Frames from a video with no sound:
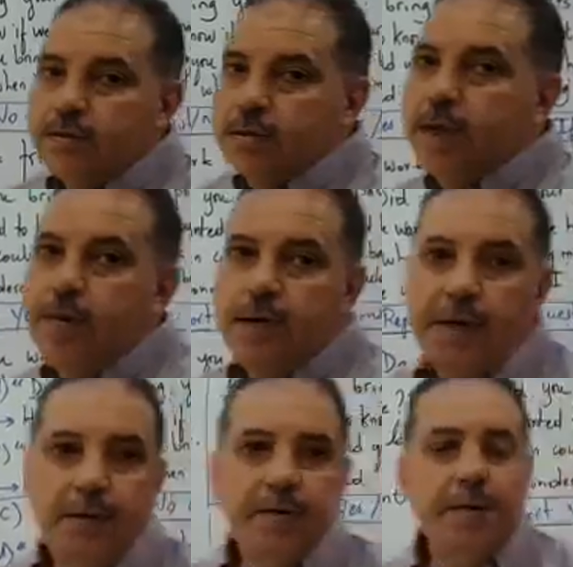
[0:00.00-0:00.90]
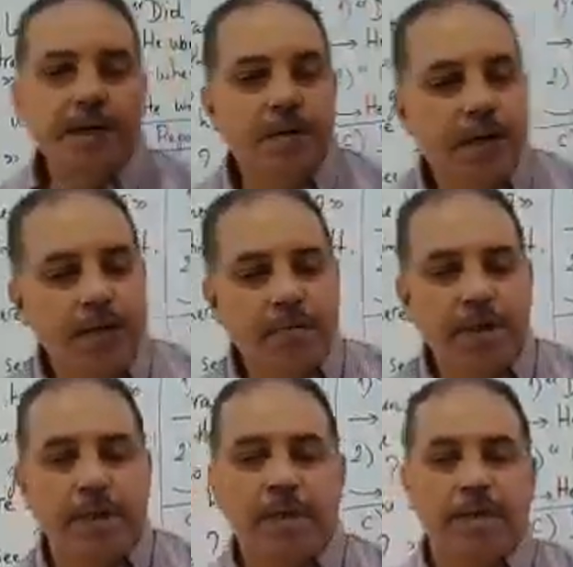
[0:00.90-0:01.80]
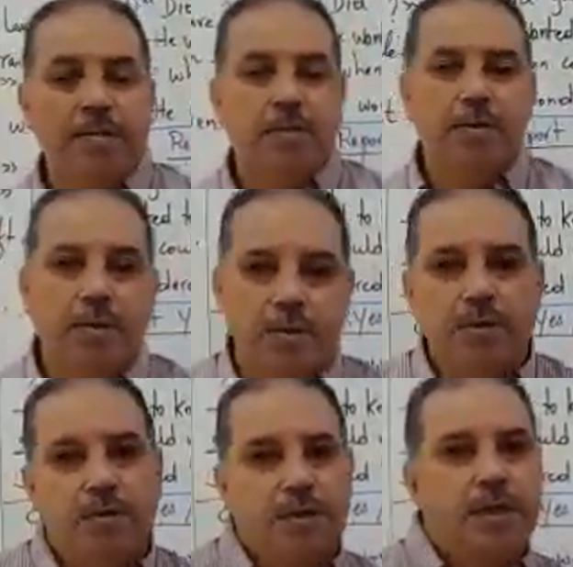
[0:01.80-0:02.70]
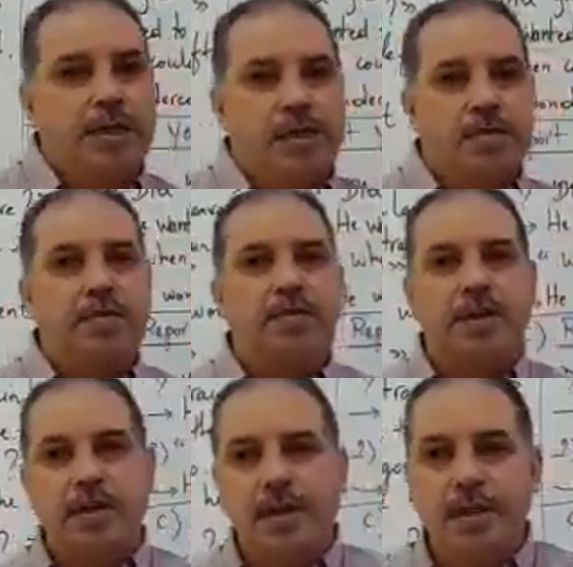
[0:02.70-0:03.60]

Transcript: Assalamu alaikum and welcome again to ChadNass TV,